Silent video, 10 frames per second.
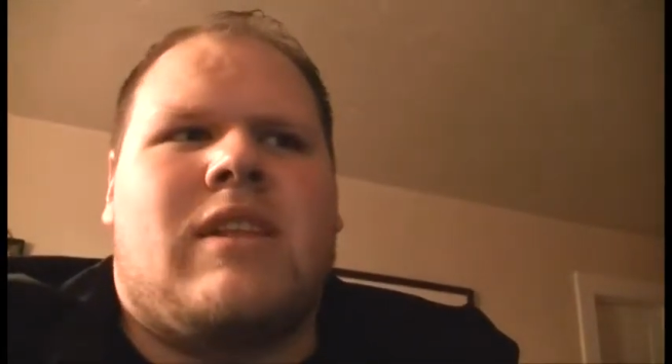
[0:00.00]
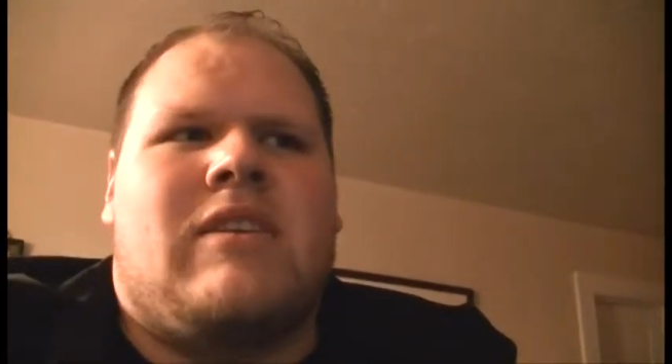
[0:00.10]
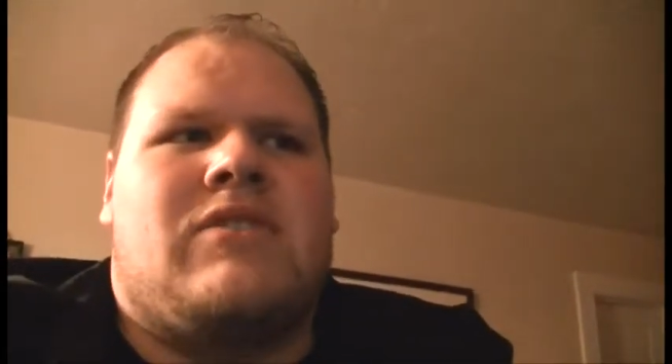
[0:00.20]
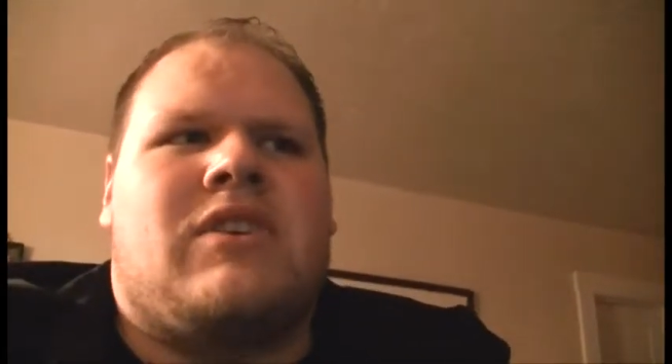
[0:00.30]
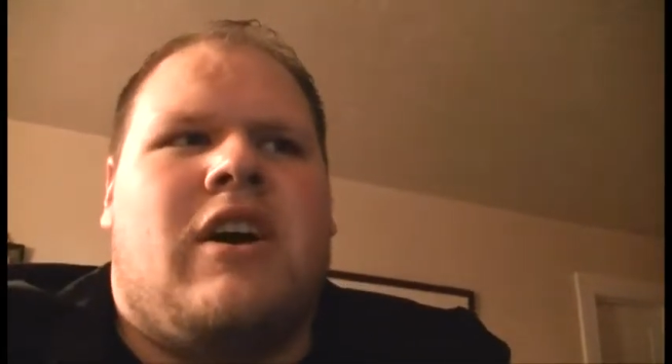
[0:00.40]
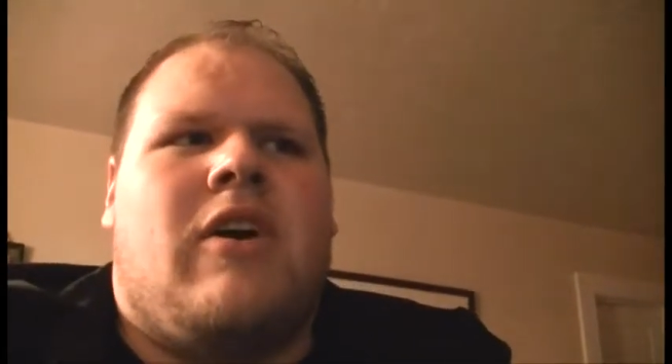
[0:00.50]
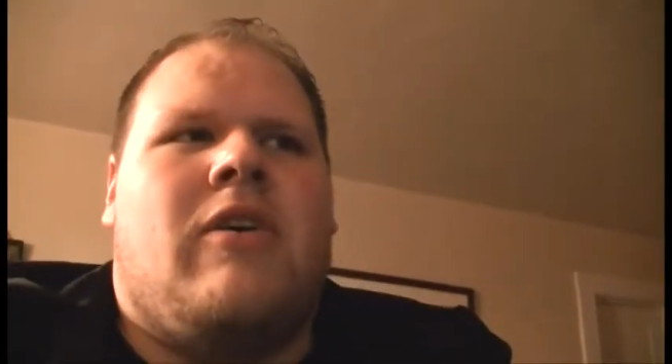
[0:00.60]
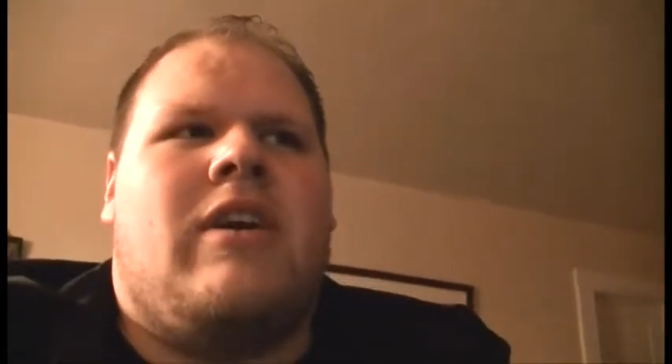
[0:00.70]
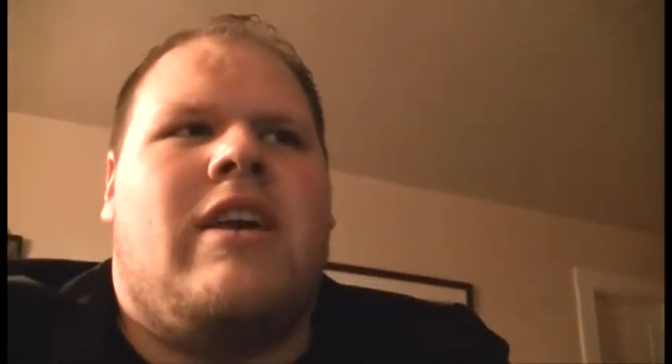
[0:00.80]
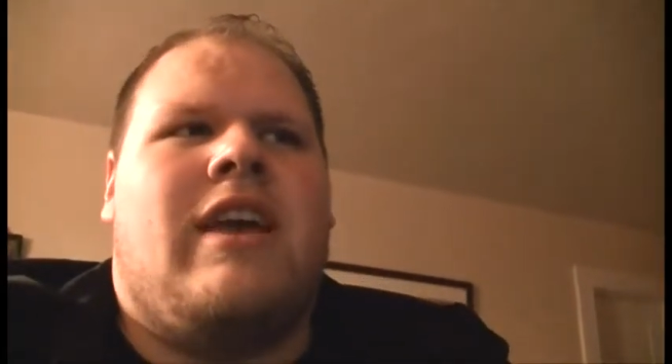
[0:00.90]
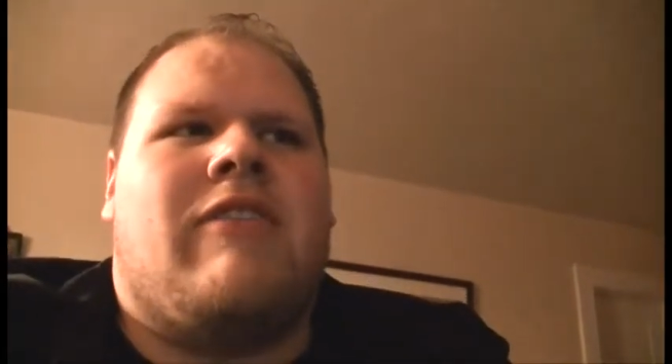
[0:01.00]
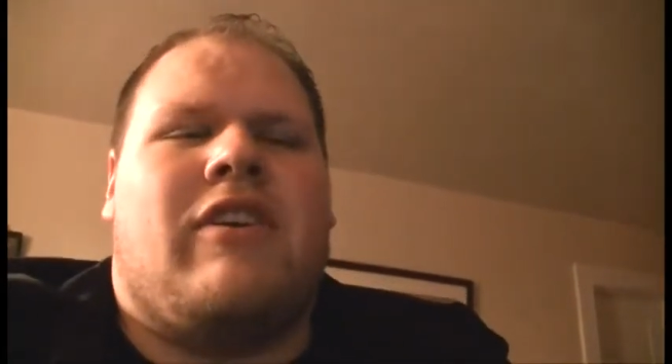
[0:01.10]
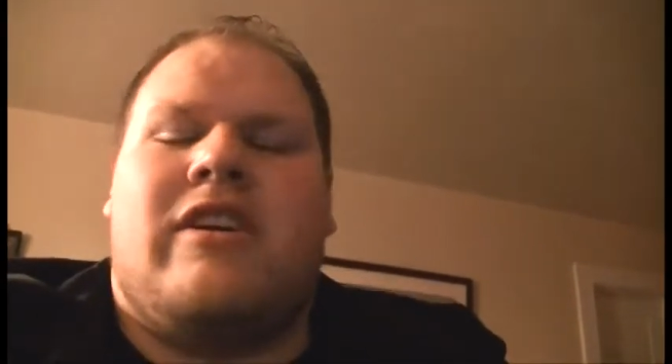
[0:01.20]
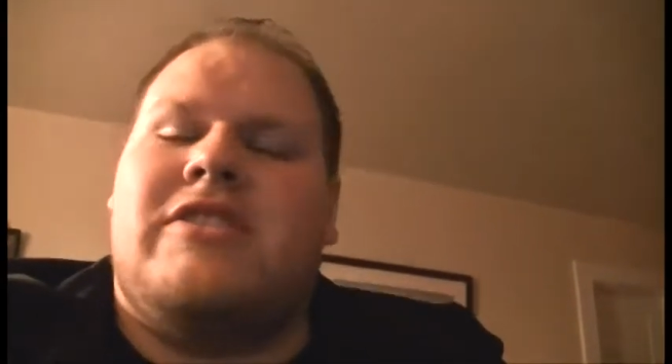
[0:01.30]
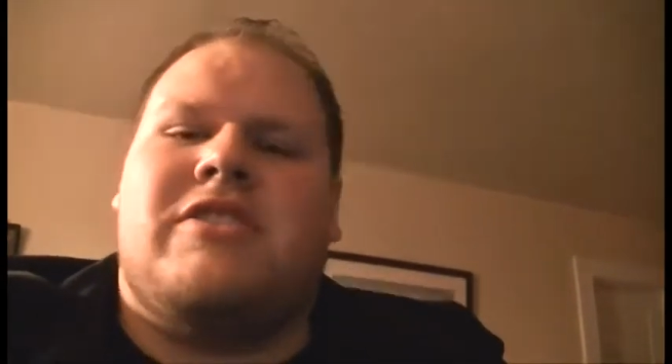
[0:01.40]
So if
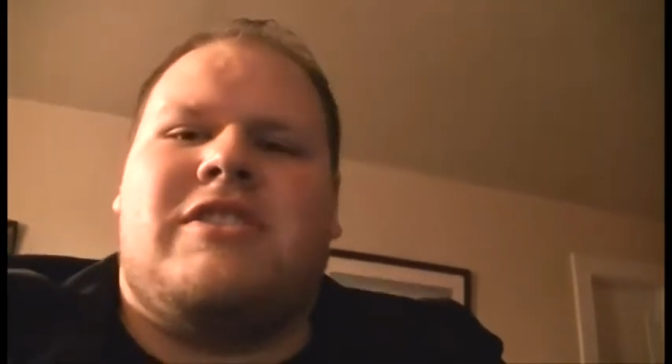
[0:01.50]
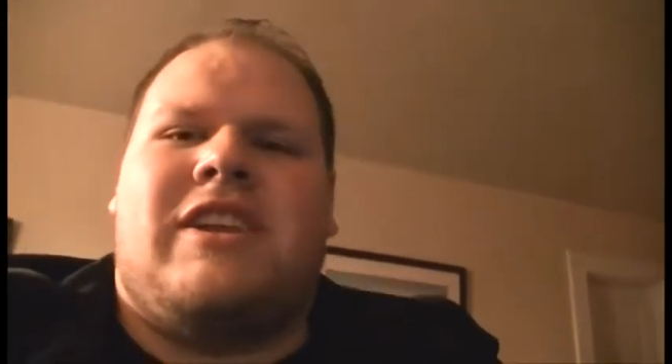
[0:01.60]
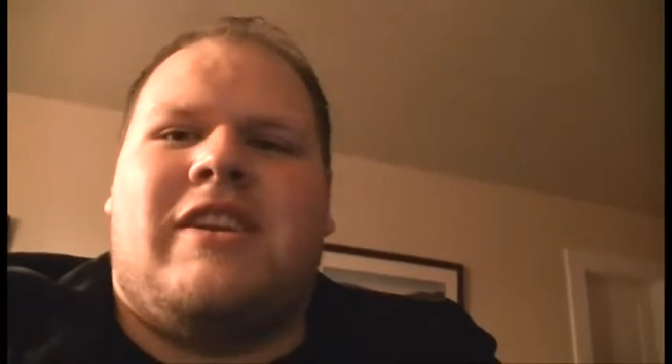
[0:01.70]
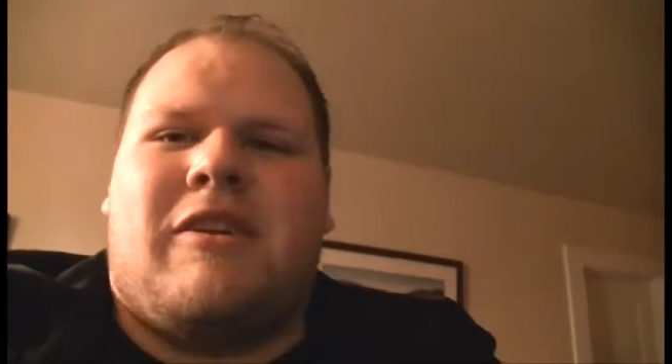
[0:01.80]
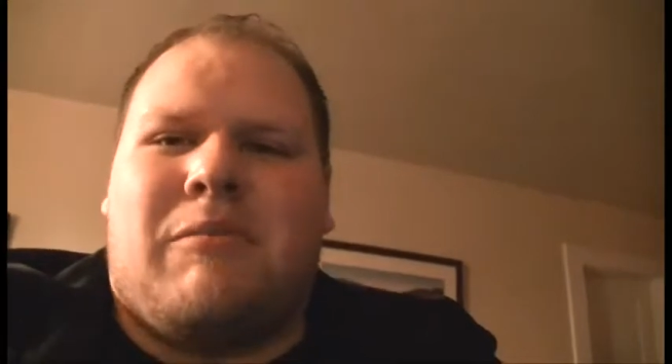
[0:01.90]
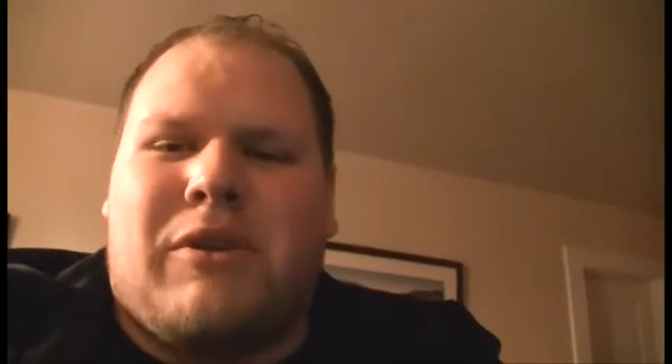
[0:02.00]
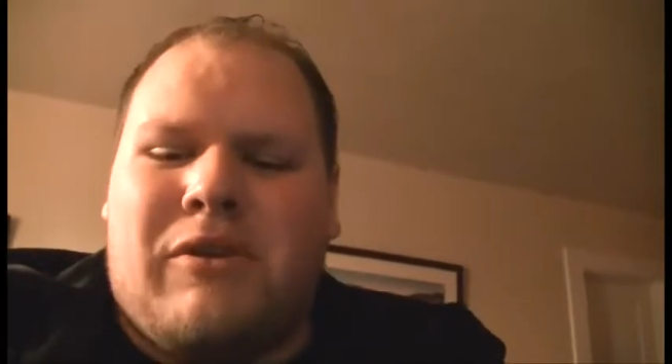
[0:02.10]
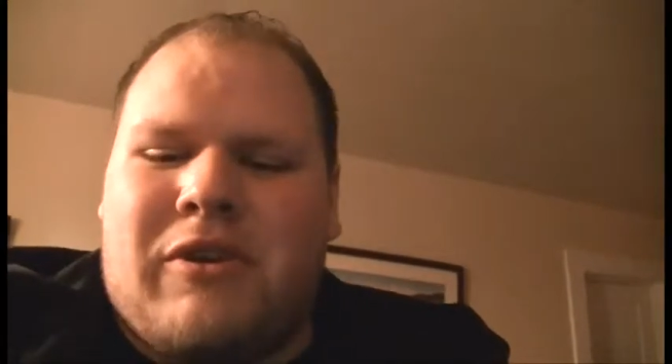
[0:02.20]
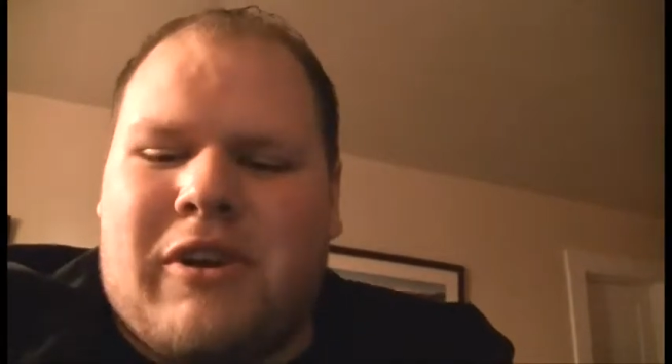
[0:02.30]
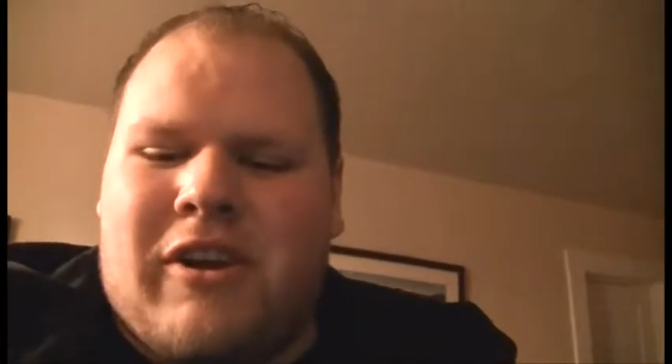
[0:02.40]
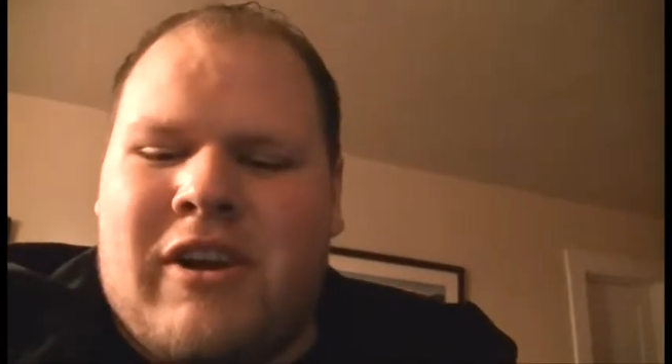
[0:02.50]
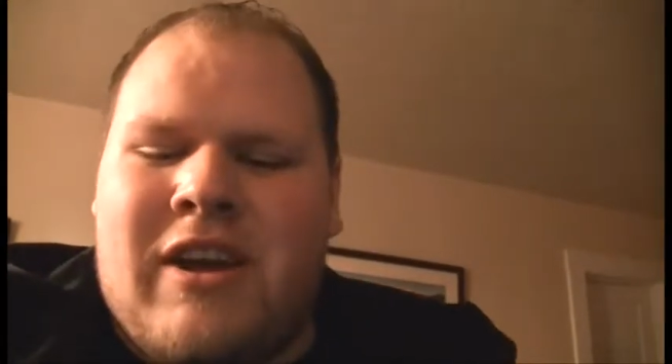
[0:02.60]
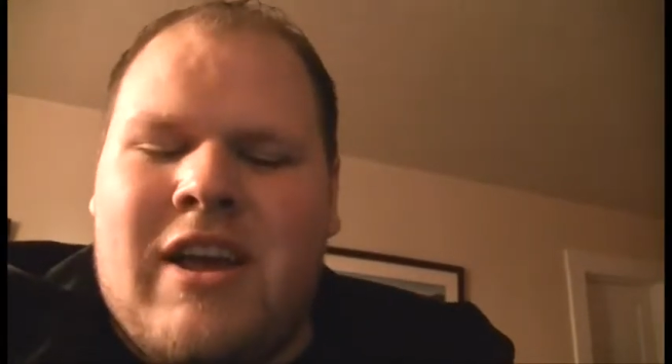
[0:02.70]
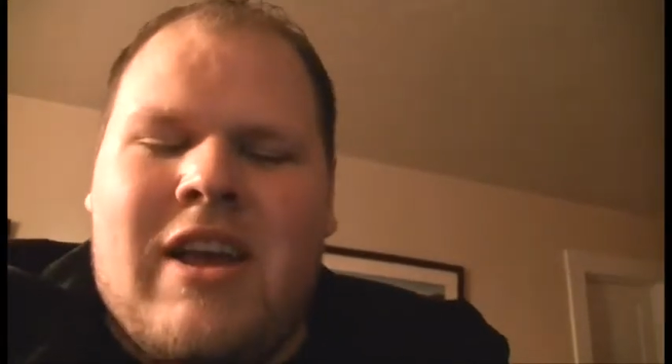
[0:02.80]
you're interested in computer